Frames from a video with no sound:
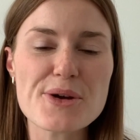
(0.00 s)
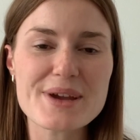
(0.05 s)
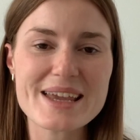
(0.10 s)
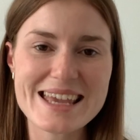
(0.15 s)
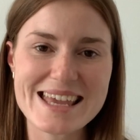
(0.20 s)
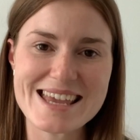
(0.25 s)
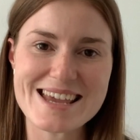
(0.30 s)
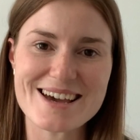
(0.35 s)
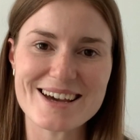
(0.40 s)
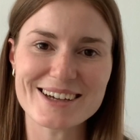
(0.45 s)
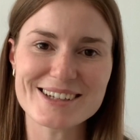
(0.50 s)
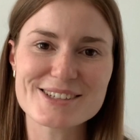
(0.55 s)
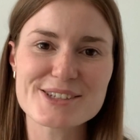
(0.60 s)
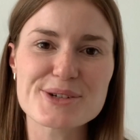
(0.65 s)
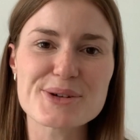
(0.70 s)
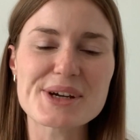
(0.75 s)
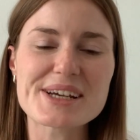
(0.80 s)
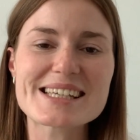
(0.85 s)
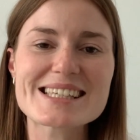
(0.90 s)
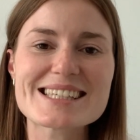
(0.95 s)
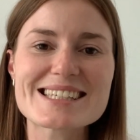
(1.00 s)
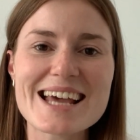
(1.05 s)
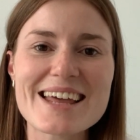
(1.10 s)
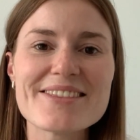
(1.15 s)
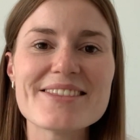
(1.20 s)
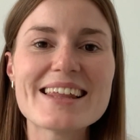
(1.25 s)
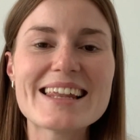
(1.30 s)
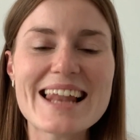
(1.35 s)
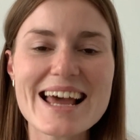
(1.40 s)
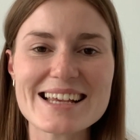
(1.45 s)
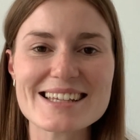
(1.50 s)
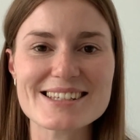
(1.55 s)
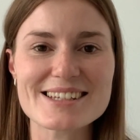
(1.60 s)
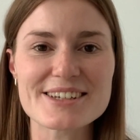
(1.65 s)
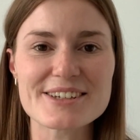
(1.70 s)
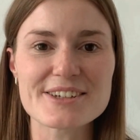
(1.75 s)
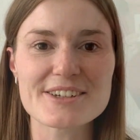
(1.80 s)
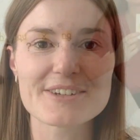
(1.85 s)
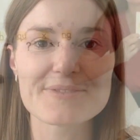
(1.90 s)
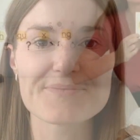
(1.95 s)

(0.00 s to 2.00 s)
here to extend the lesson.